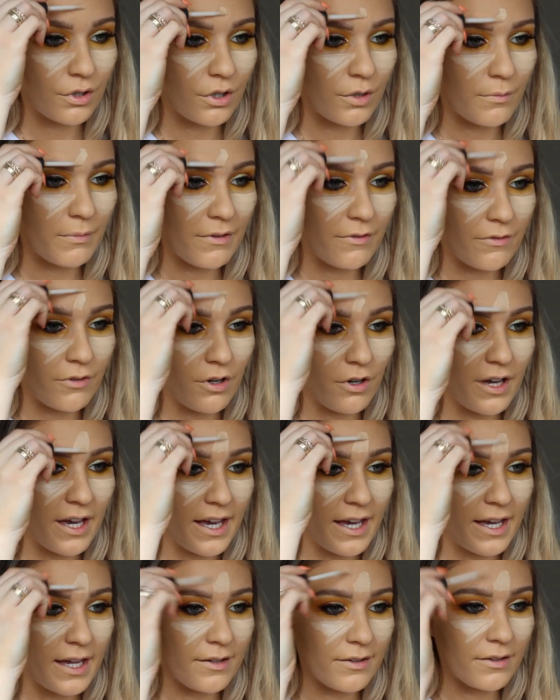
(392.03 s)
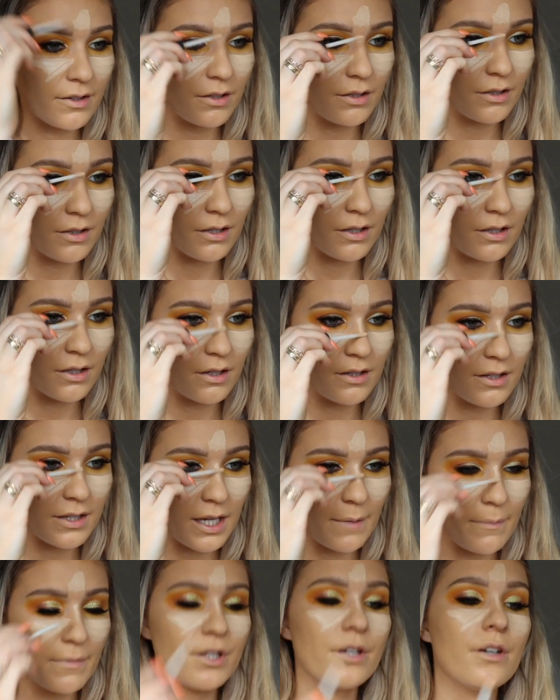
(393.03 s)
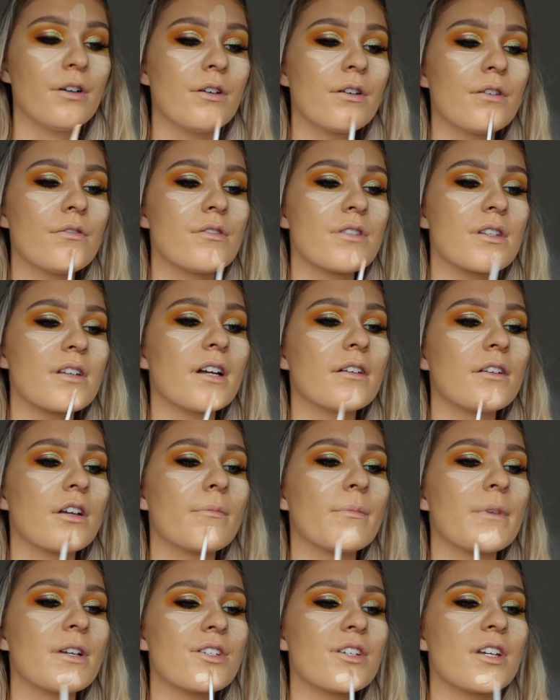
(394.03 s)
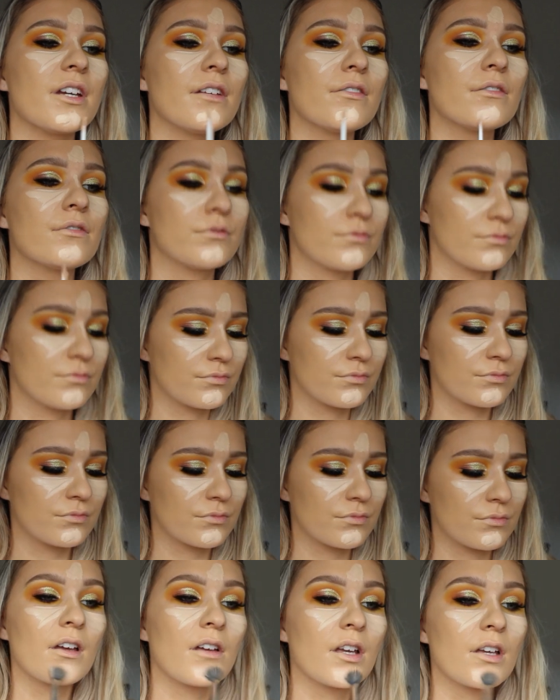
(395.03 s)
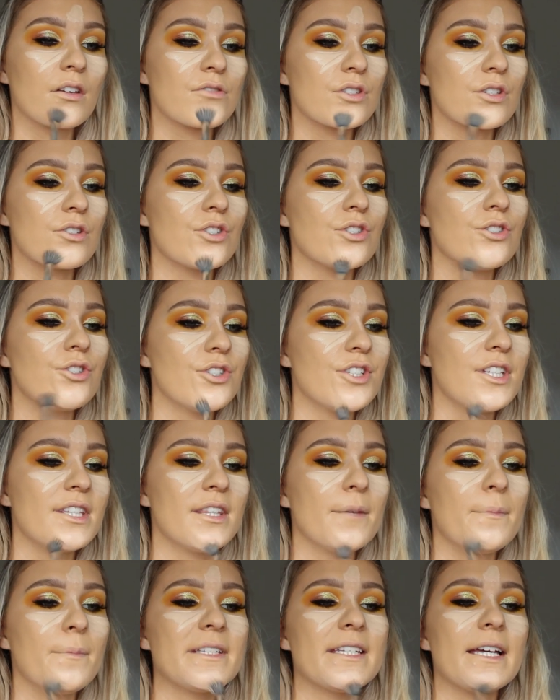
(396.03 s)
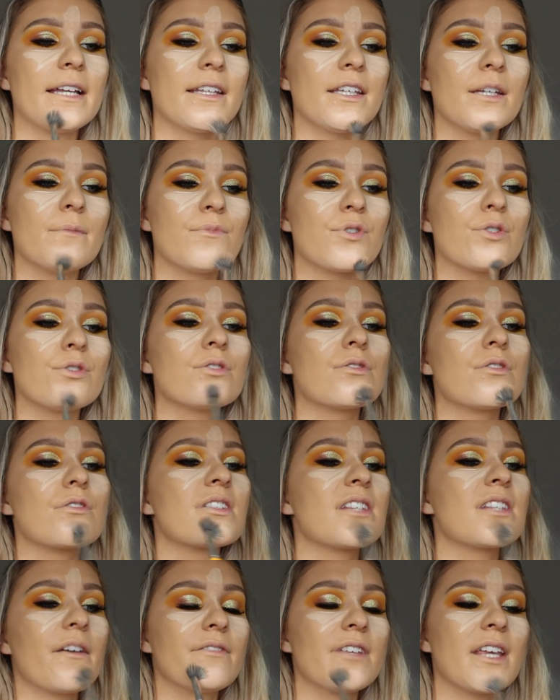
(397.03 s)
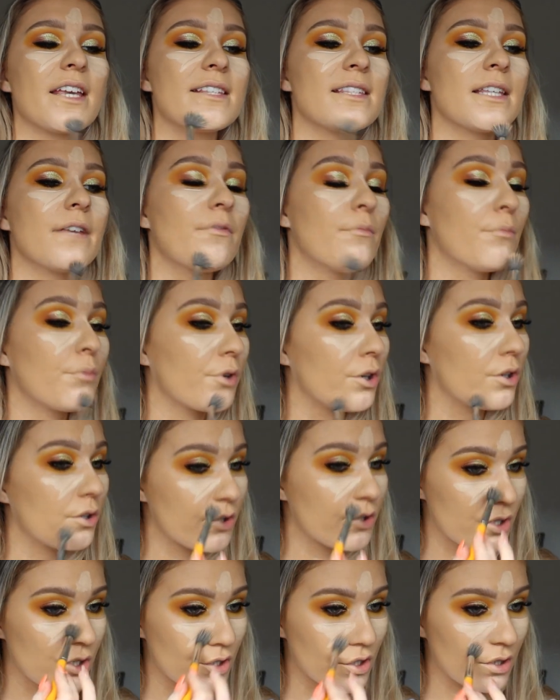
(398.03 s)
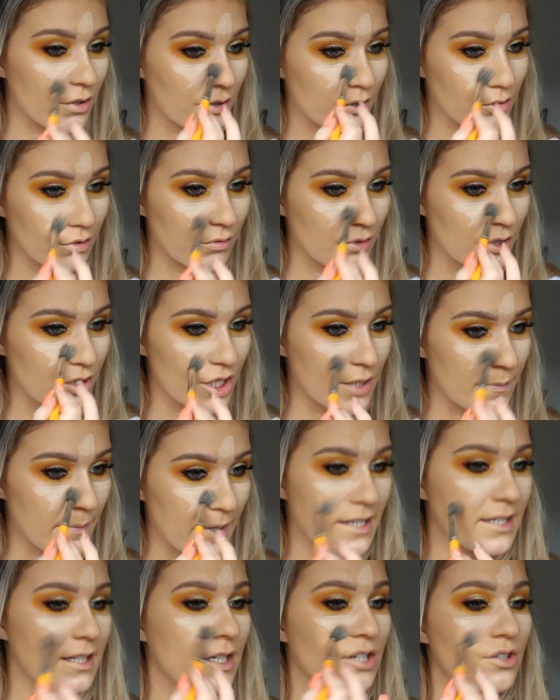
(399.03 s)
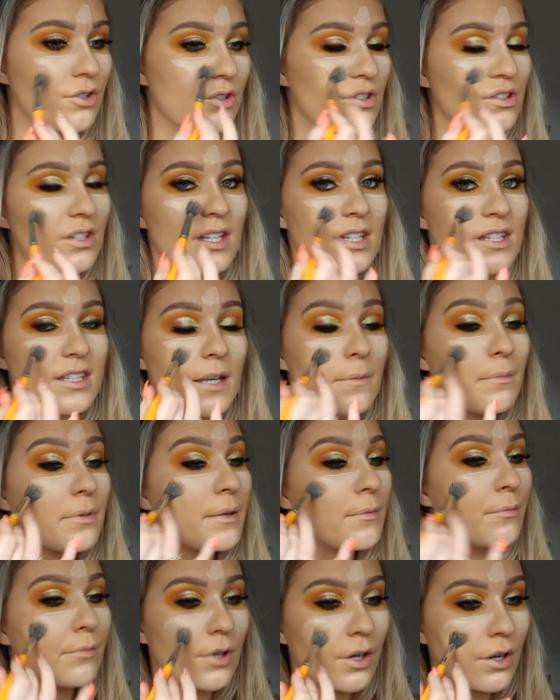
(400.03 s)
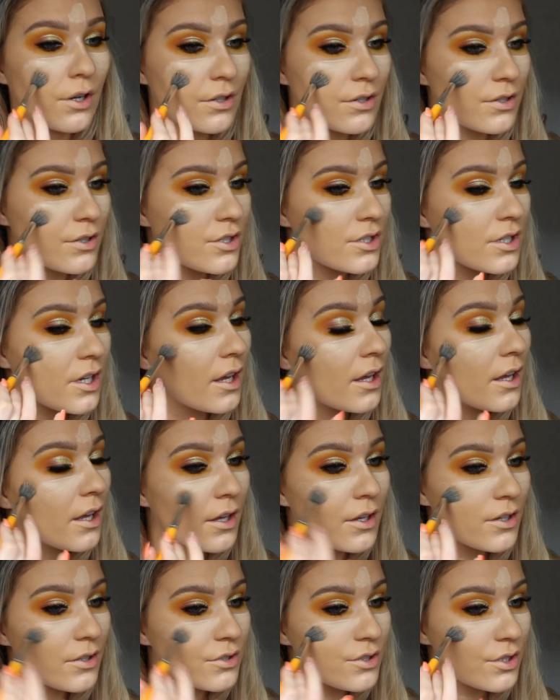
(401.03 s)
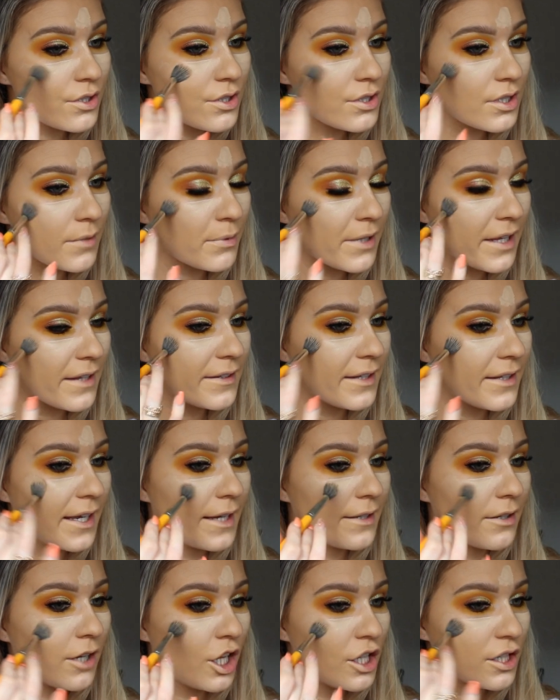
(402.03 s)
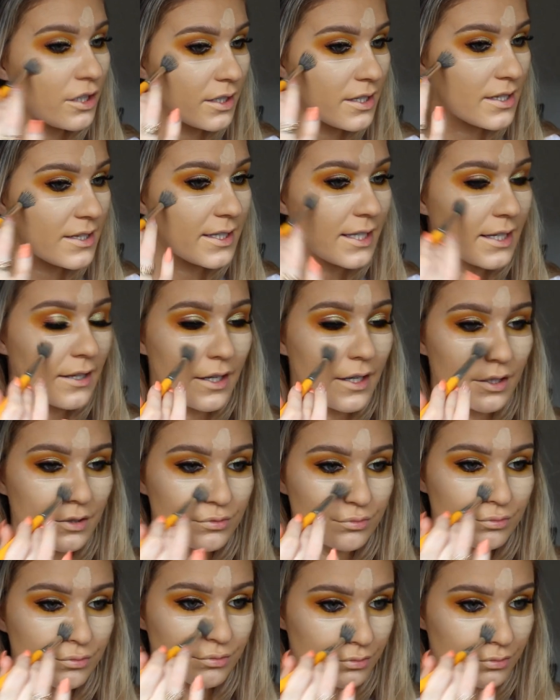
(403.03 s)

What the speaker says: on my forehead, down my nose and on my chin. Just using the Bedelium Tools 787 brush, which is basically just a stippling brush, just to blend in all the concealer.